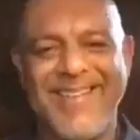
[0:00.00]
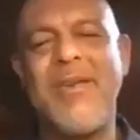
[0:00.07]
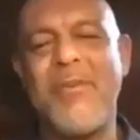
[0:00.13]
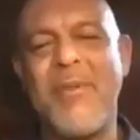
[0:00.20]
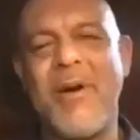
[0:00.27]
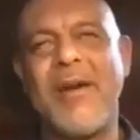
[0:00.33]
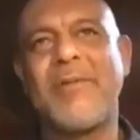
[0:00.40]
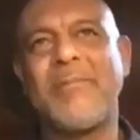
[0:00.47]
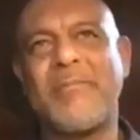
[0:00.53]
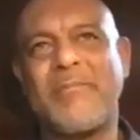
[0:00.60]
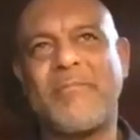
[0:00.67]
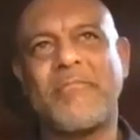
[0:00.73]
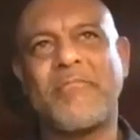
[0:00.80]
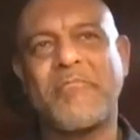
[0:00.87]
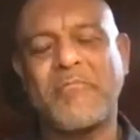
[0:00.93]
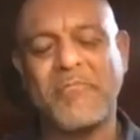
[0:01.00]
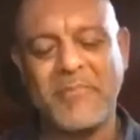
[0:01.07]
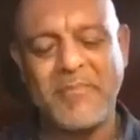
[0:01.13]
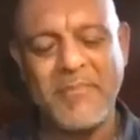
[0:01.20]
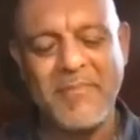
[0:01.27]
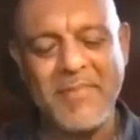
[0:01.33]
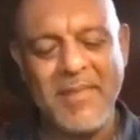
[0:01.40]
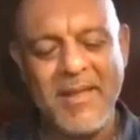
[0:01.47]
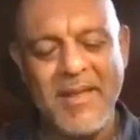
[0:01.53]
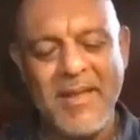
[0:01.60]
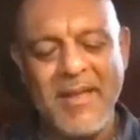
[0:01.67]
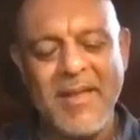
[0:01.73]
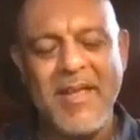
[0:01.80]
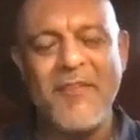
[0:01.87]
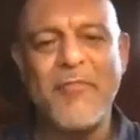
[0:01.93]
you, Mark.
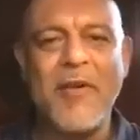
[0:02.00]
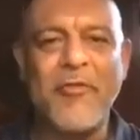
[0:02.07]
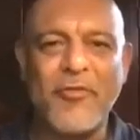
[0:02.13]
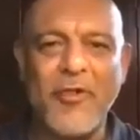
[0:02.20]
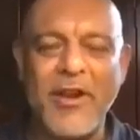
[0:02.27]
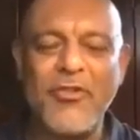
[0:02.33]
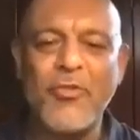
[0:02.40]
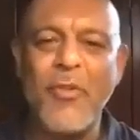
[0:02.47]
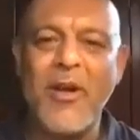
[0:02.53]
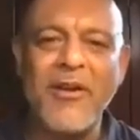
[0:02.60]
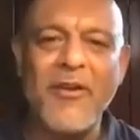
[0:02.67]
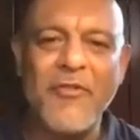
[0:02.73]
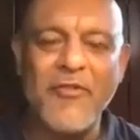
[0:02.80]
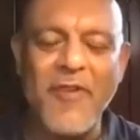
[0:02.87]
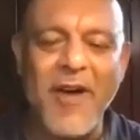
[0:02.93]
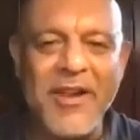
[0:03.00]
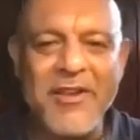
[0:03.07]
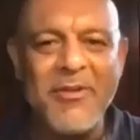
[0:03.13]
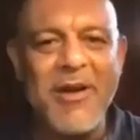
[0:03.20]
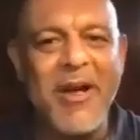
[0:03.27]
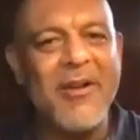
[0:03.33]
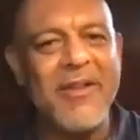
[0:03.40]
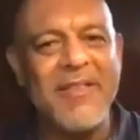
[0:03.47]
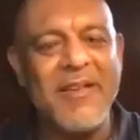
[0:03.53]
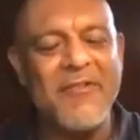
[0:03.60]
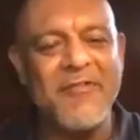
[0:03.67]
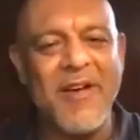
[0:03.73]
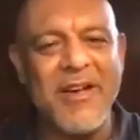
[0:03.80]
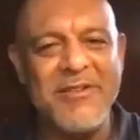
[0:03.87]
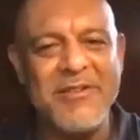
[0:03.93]
If my friends wanted to find you, how can they
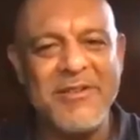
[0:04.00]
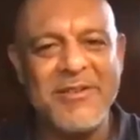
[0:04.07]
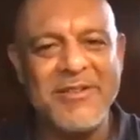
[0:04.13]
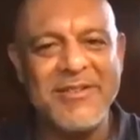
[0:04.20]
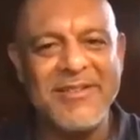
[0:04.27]
find you?